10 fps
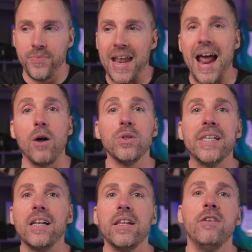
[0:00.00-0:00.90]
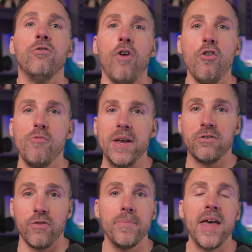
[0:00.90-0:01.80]
and how little involvement
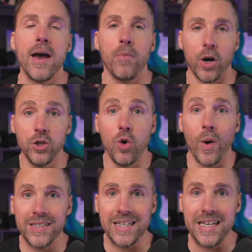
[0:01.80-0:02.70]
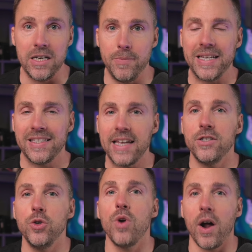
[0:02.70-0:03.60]
from them are you going to need, because they
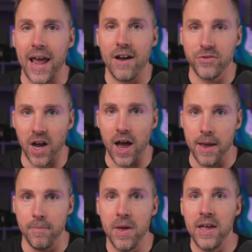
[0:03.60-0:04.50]
do not have time.